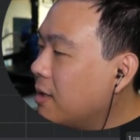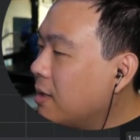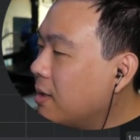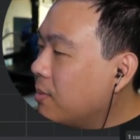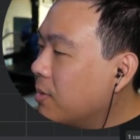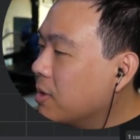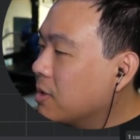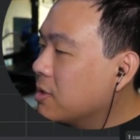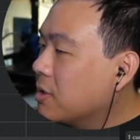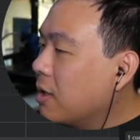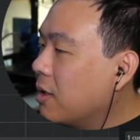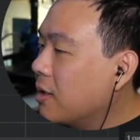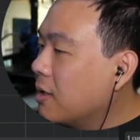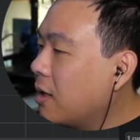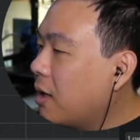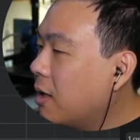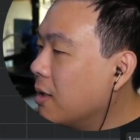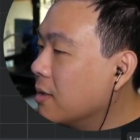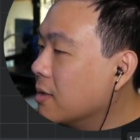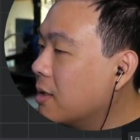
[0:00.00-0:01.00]
I'm going to
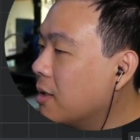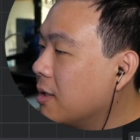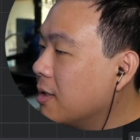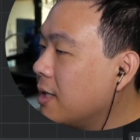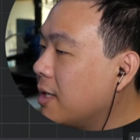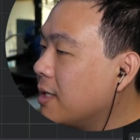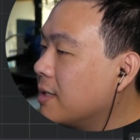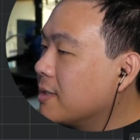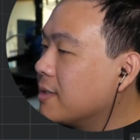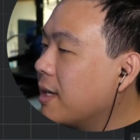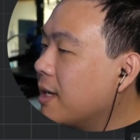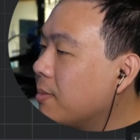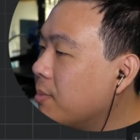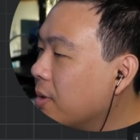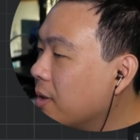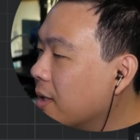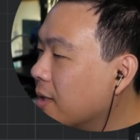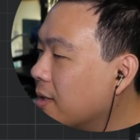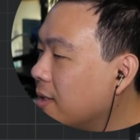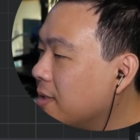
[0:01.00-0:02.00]
I'll call it inside,
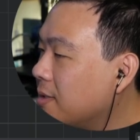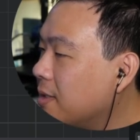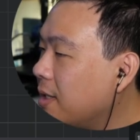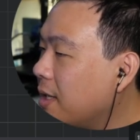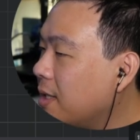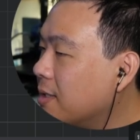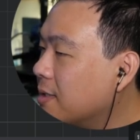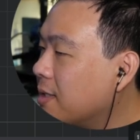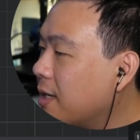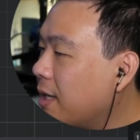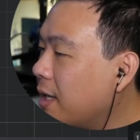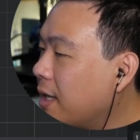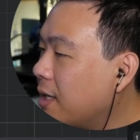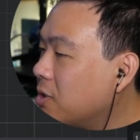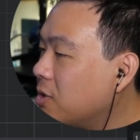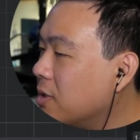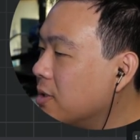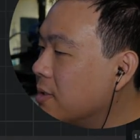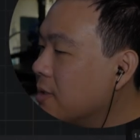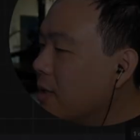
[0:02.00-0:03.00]
but like these inside
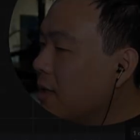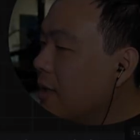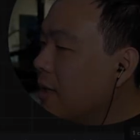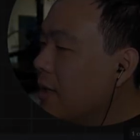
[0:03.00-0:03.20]
edges,